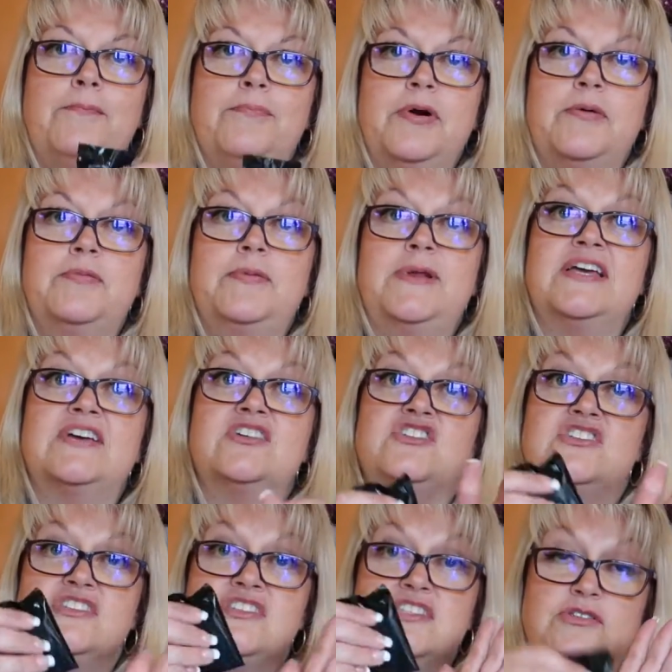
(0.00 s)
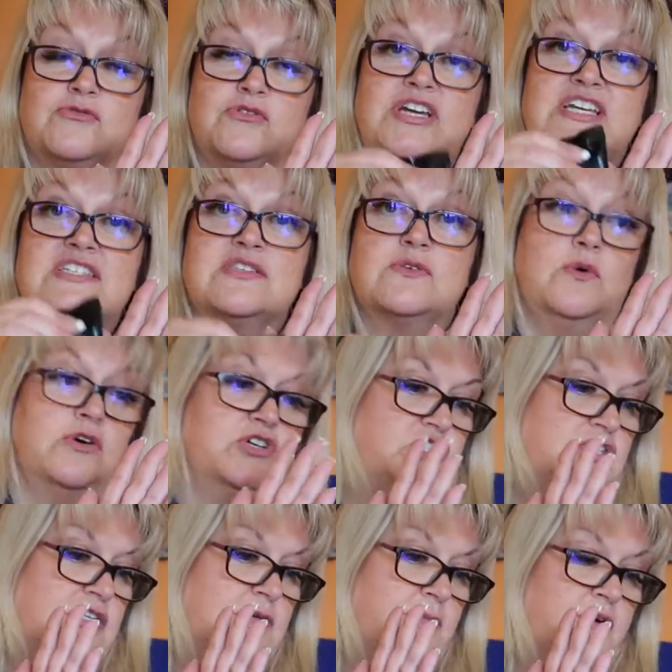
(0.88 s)
Probably because there's 3
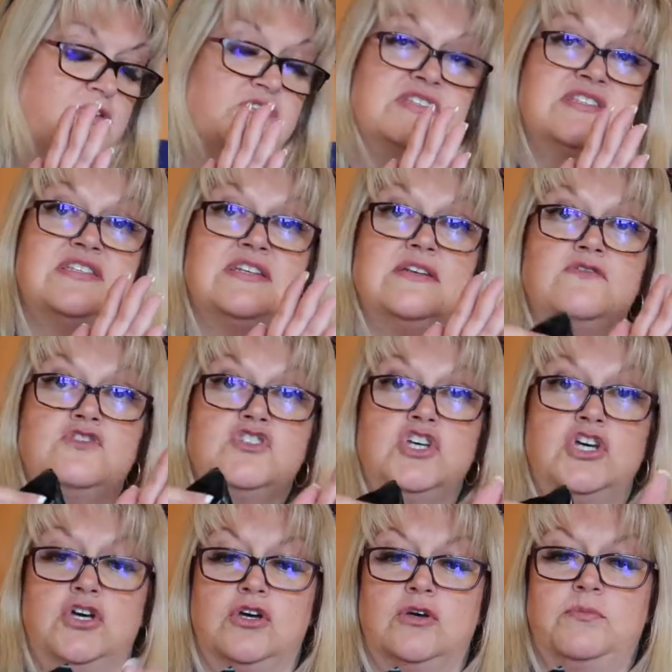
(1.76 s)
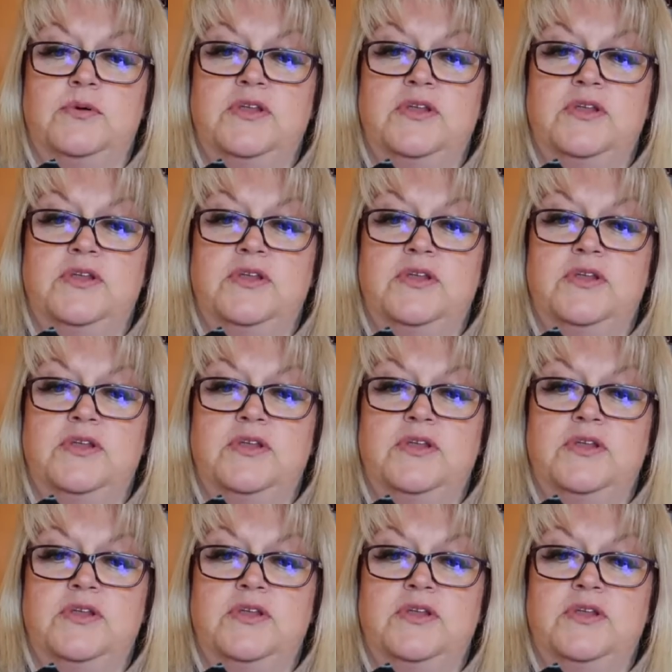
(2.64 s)
squashed in a box instead of 2.